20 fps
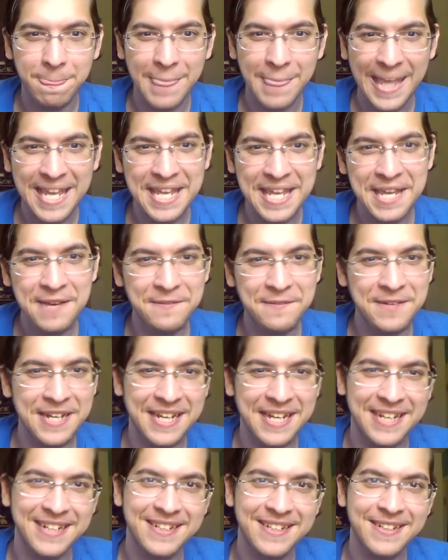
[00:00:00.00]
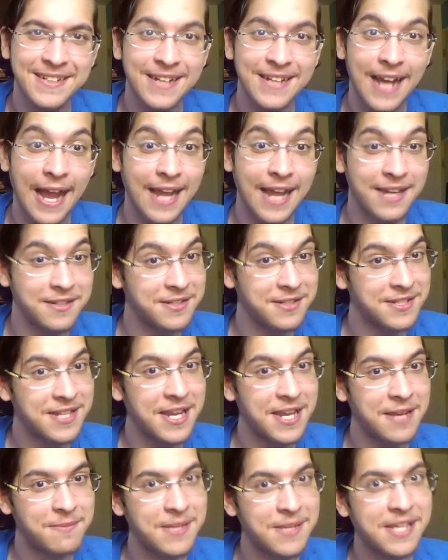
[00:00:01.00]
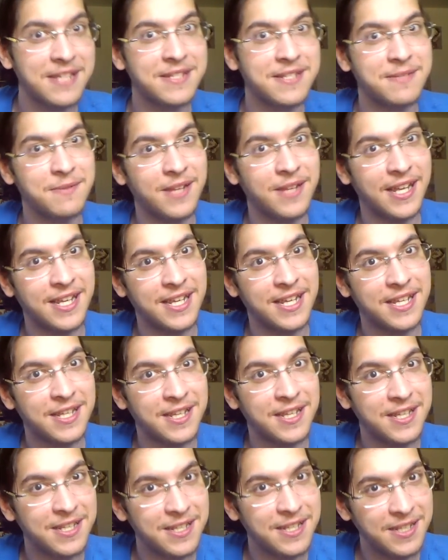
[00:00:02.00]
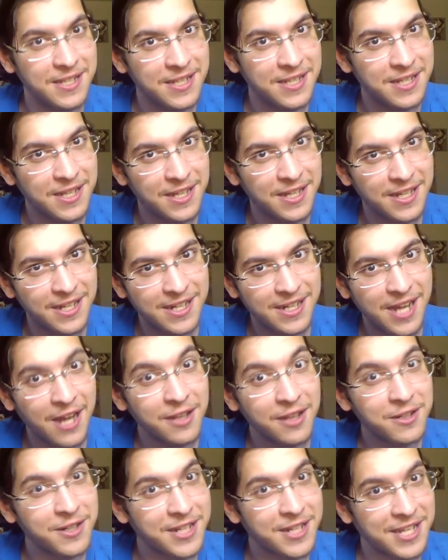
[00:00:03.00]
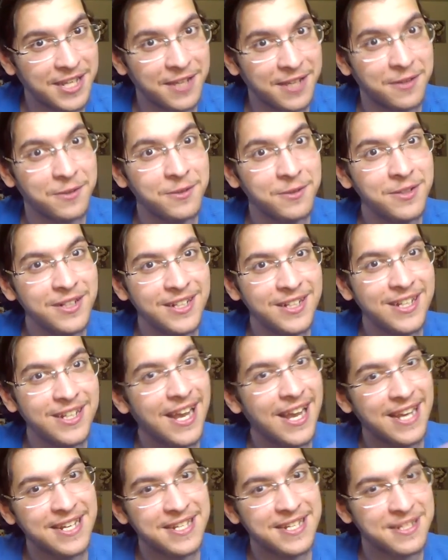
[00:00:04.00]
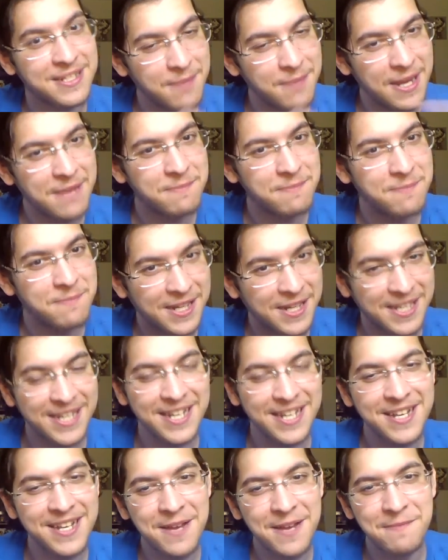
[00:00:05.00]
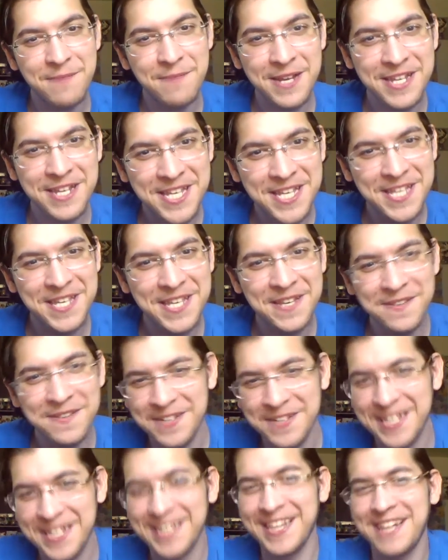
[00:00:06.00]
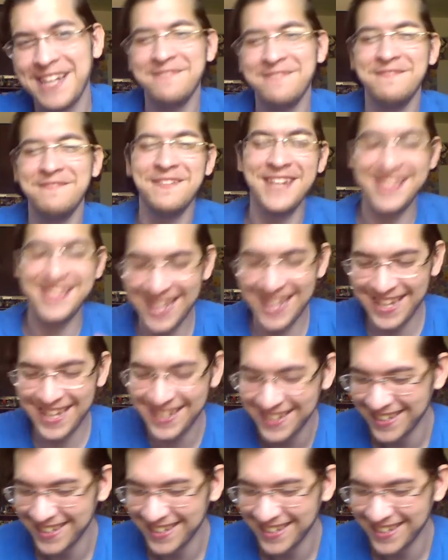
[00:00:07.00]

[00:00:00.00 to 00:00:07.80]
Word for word: Huey. I understand, because, like, color hue, and he's a paint bucket, but Huey, like, what the?